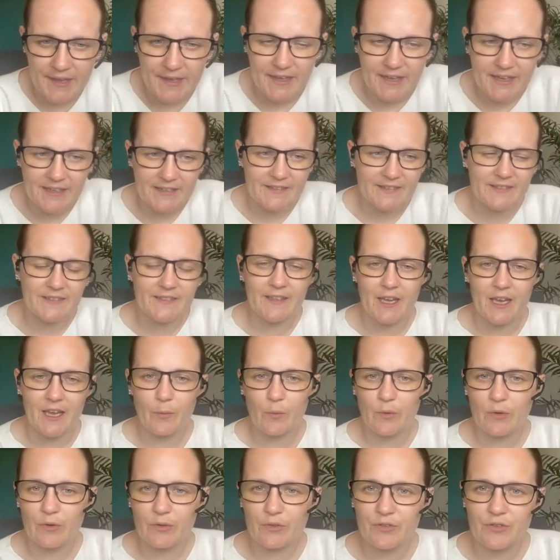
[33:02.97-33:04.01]
Yes, I
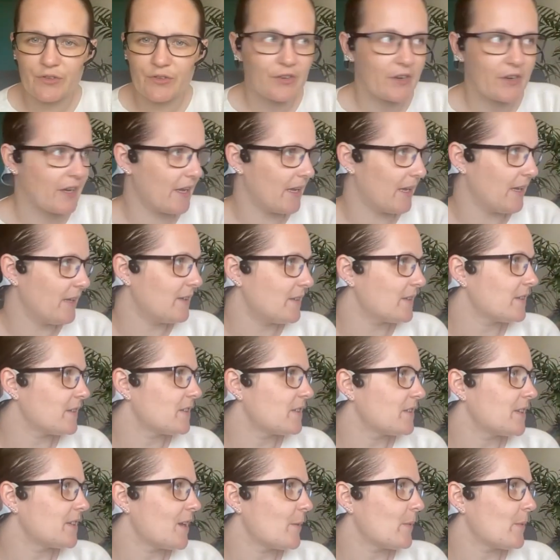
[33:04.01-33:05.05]
will try to
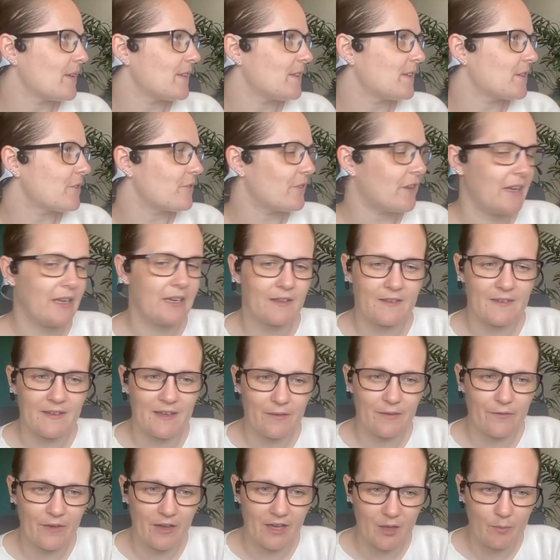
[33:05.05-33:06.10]
share my screen and
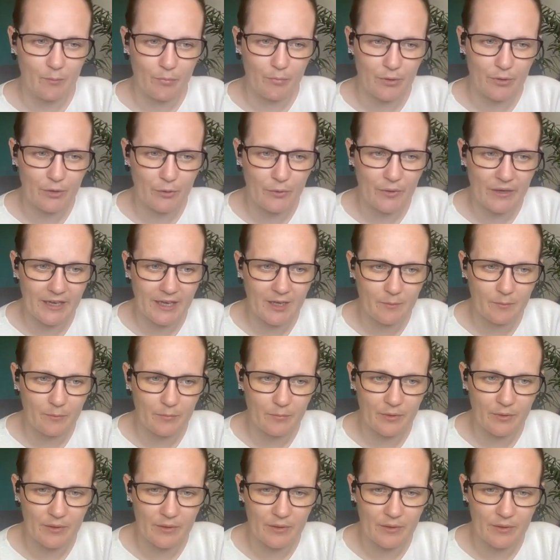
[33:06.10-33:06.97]
see if I can pull one up.